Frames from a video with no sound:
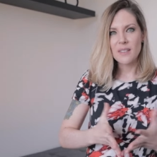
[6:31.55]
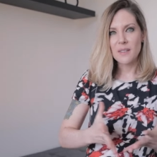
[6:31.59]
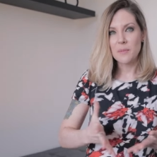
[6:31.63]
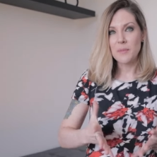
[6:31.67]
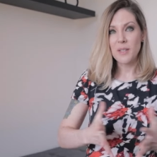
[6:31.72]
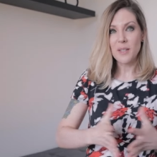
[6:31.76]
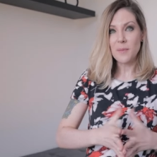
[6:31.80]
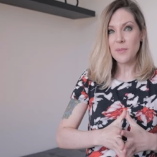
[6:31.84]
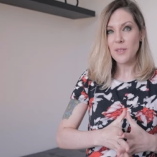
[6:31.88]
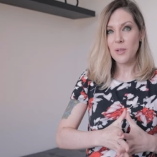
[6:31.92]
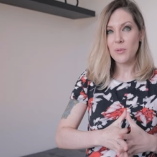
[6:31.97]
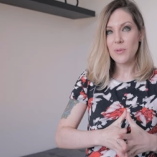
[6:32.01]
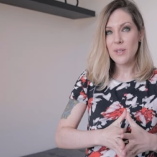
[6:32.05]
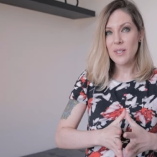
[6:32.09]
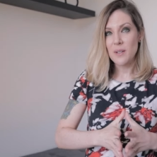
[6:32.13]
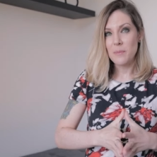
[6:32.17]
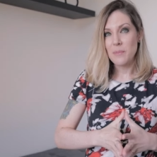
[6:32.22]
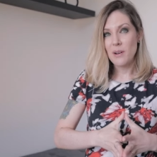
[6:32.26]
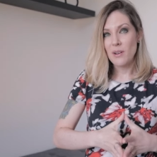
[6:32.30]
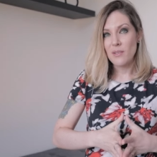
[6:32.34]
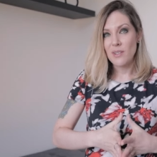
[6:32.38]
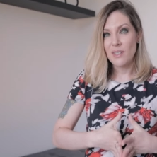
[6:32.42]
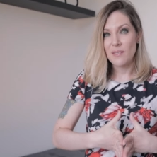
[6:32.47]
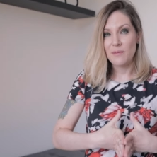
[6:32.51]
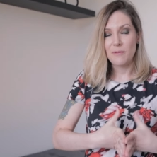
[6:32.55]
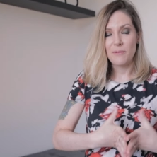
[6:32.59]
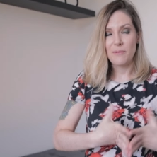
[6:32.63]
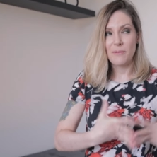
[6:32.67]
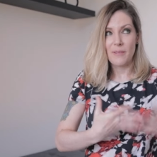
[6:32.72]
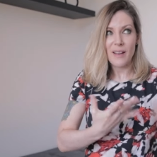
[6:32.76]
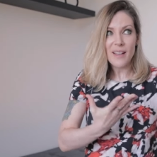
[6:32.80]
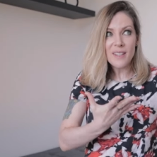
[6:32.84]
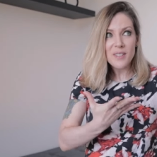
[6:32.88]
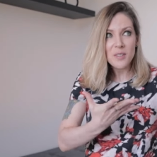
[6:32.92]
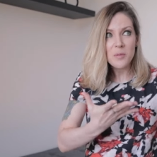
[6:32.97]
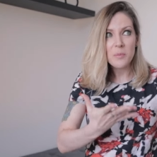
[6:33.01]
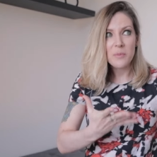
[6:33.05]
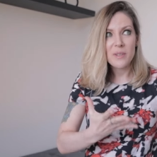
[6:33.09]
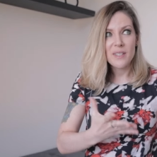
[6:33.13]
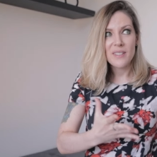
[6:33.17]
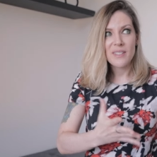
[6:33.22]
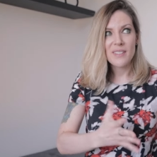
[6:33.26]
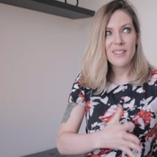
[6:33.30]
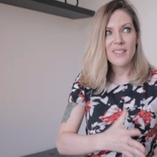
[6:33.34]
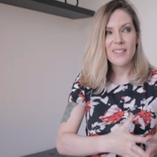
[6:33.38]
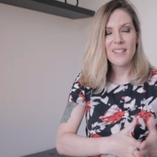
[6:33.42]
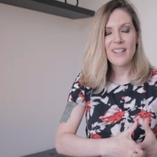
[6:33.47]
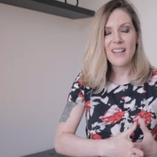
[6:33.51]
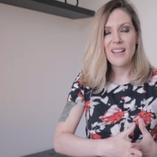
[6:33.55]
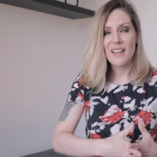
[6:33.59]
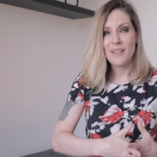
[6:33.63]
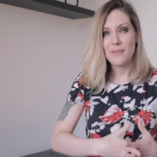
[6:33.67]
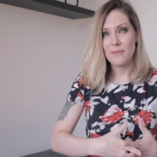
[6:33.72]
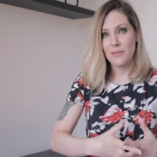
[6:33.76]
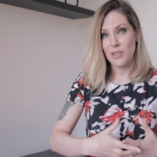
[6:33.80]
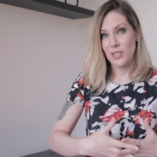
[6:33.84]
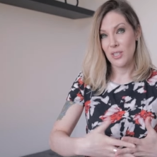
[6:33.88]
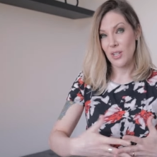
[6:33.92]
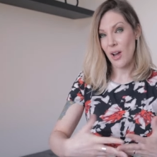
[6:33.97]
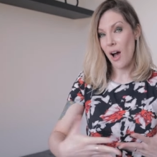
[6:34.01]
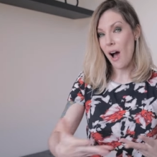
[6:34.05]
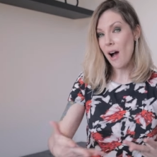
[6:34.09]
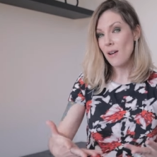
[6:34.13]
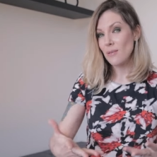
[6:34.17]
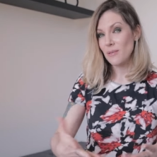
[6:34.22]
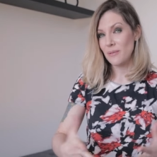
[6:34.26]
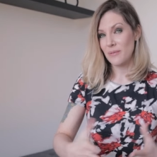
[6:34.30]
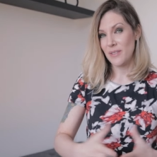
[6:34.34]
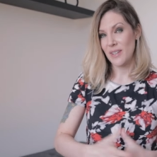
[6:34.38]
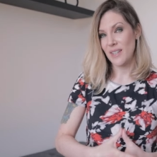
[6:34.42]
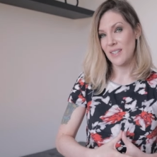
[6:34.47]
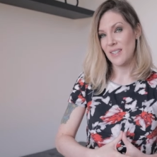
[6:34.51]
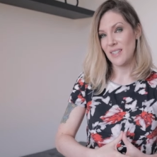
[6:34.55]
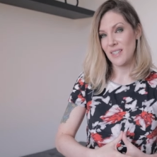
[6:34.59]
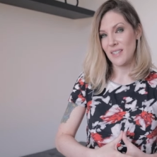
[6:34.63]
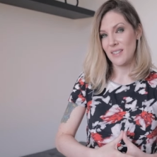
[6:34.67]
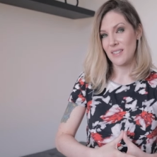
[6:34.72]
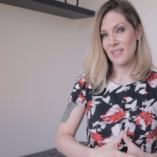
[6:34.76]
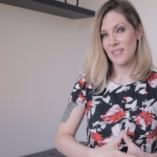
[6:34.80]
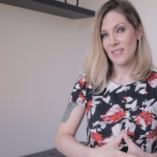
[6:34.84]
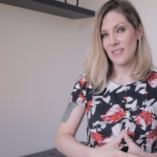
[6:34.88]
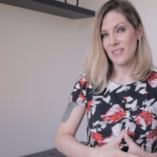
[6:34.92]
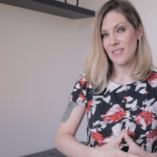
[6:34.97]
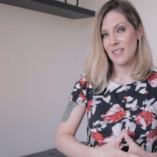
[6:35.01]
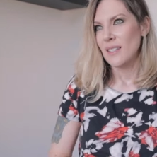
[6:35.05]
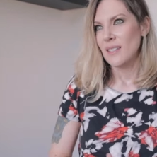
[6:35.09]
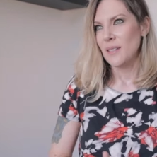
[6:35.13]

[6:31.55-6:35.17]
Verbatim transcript: Sometimes I read about investments and I have photography ideas.